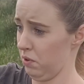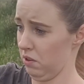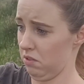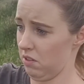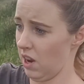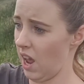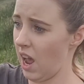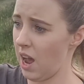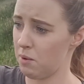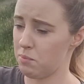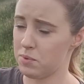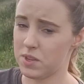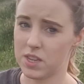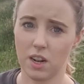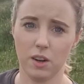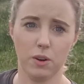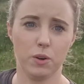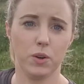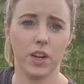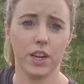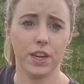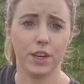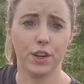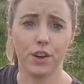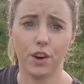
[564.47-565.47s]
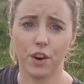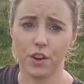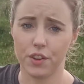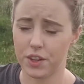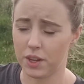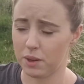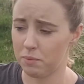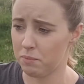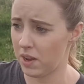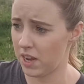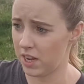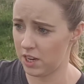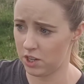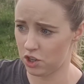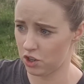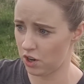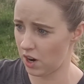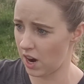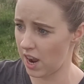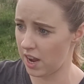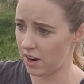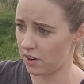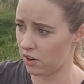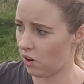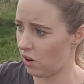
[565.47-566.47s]
but absolutely nothing
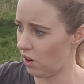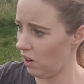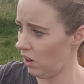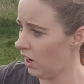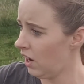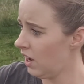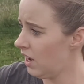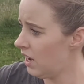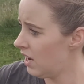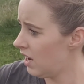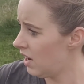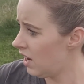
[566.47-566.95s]
major at all.